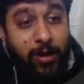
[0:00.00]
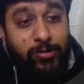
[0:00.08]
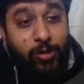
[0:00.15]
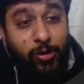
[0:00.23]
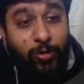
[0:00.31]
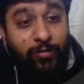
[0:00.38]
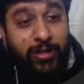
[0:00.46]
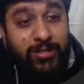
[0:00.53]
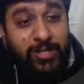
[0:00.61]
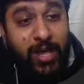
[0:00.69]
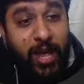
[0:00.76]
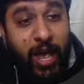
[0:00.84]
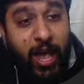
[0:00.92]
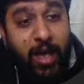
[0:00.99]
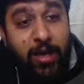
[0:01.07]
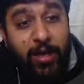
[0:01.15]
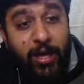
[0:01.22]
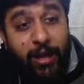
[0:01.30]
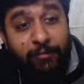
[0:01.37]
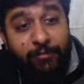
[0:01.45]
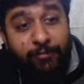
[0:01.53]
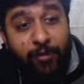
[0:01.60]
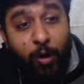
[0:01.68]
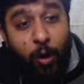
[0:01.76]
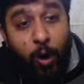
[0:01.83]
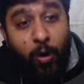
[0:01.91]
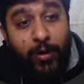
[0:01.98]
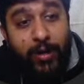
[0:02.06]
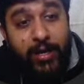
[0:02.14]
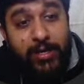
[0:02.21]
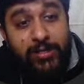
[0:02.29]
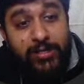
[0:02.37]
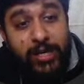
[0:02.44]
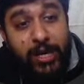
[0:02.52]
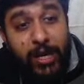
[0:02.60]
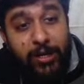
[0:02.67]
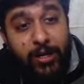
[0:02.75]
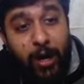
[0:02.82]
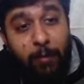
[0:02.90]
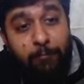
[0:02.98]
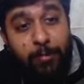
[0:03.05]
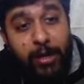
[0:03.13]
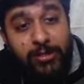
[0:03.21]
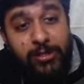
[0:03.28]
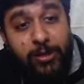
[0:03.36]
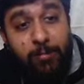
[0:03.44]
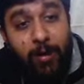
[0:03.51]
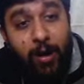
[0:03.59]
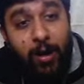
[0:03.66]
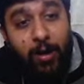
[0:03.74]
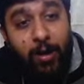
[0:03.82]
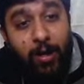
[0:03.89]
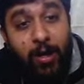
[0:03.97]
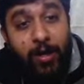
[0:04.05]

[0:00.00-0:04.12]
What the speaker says: So you will say, if flow is incompressible,